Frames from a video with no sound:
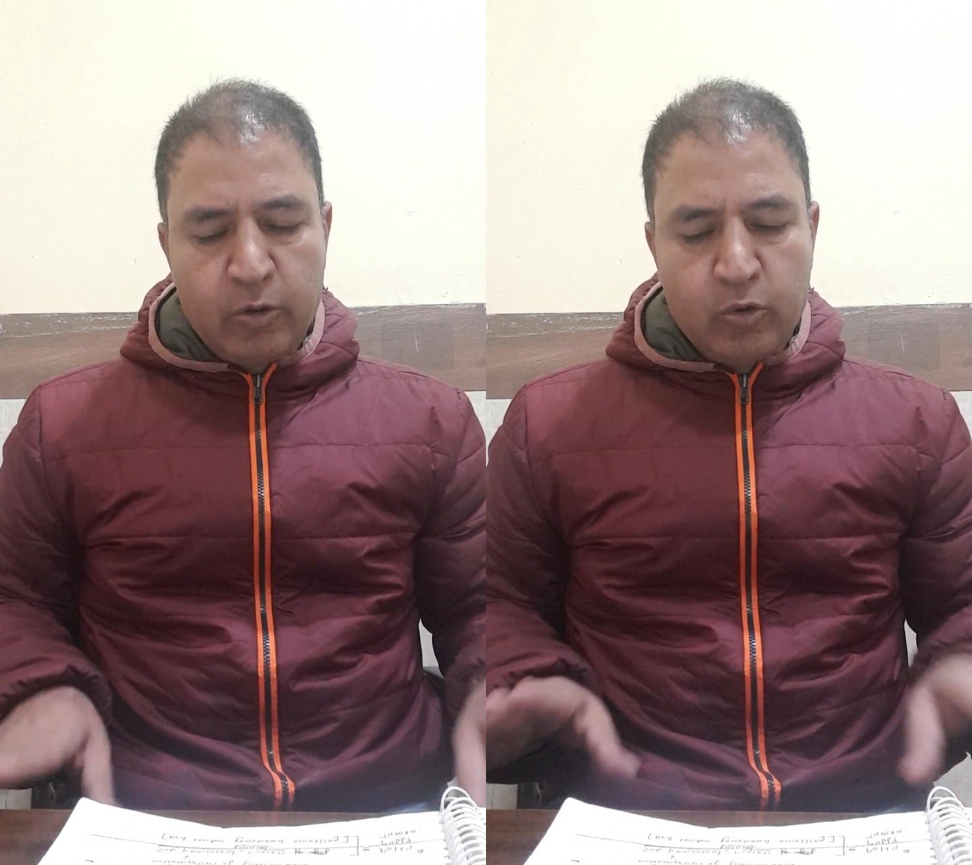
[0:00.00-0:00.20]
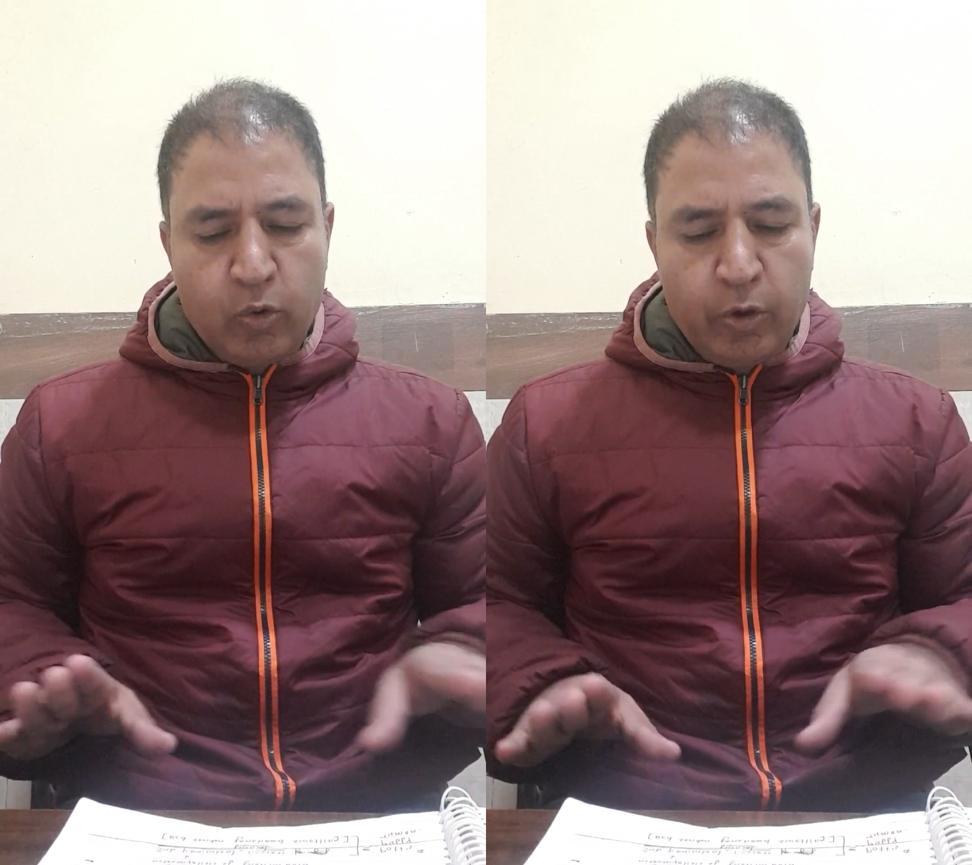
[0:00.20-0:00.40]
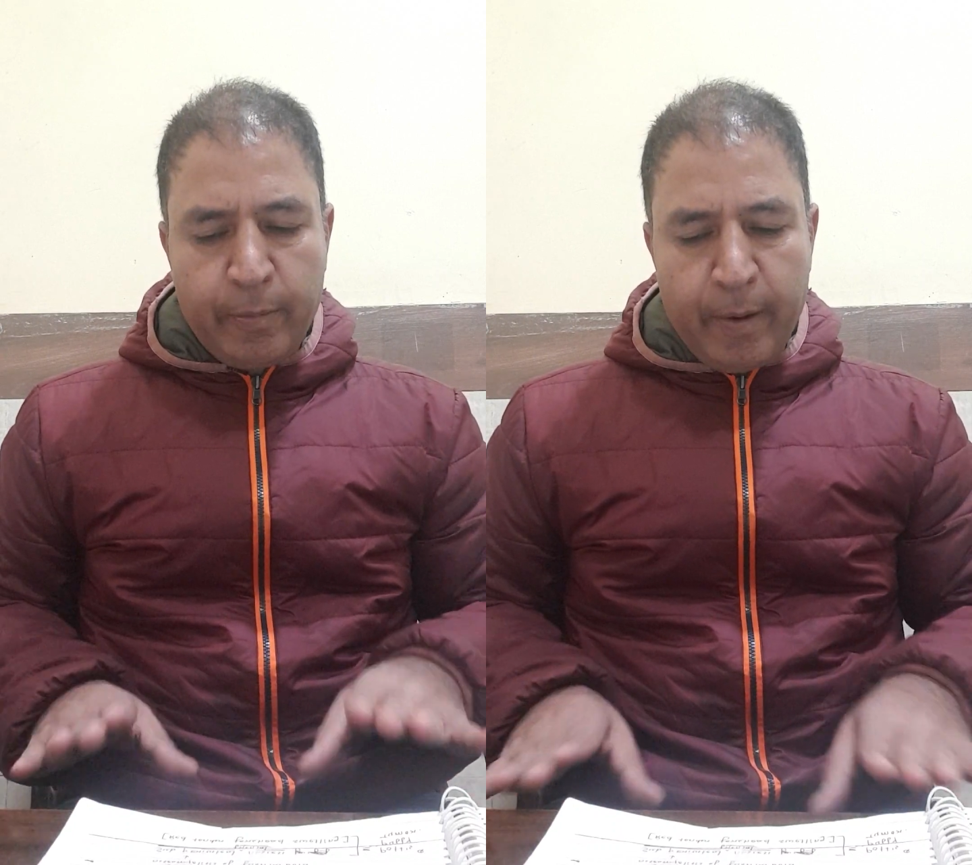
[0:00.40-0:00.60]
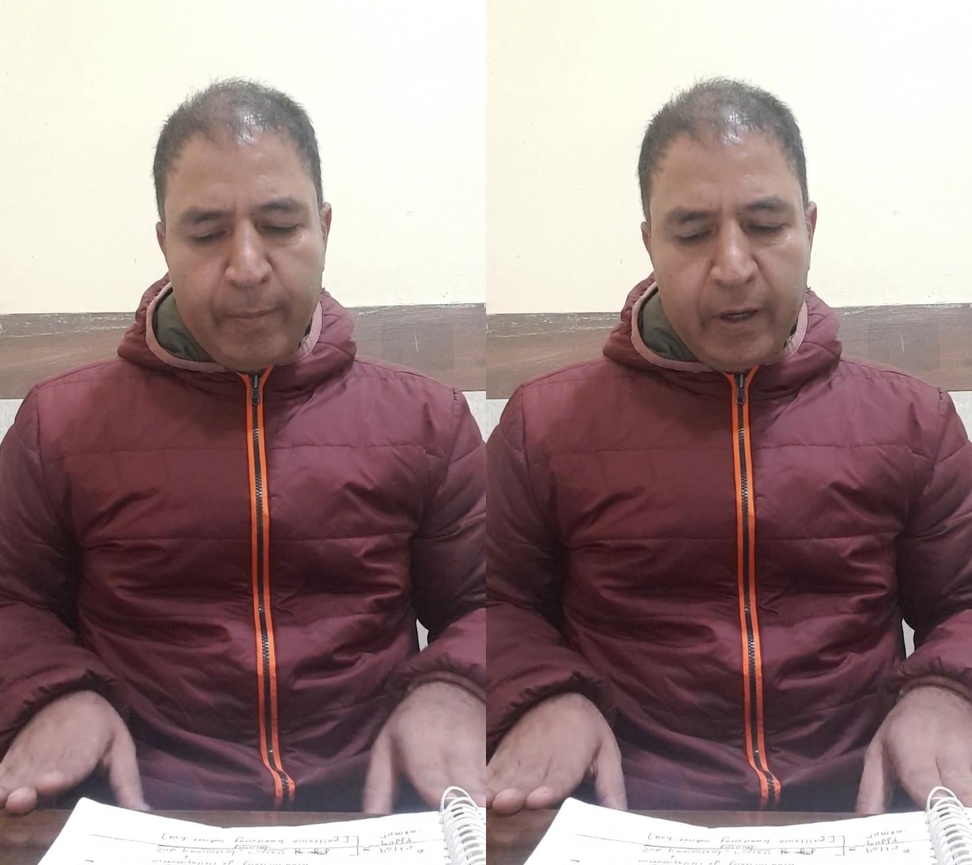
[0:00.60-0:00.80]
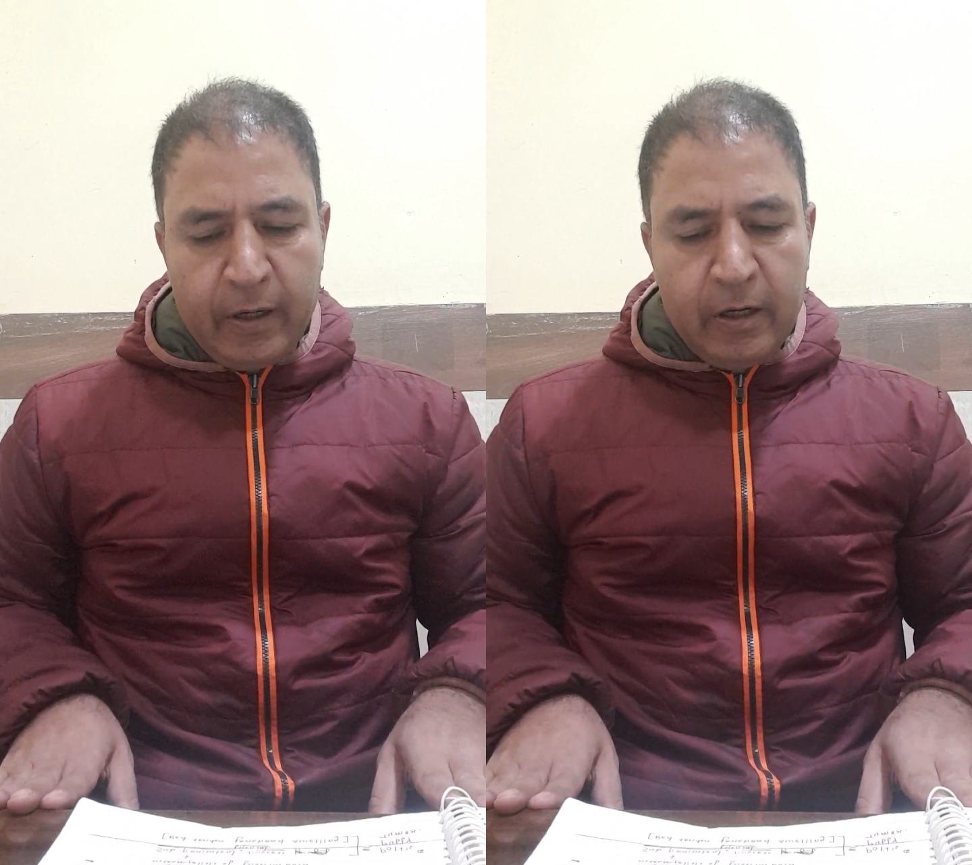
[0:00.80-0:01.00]
So
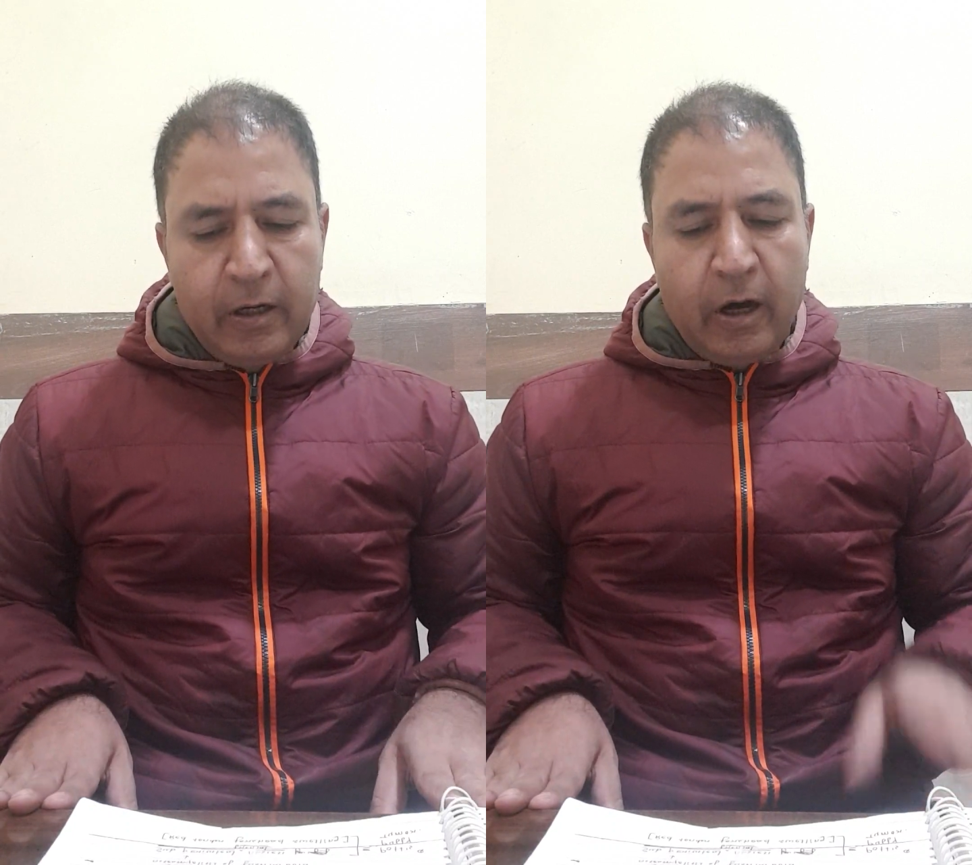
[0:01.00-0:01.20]
remember,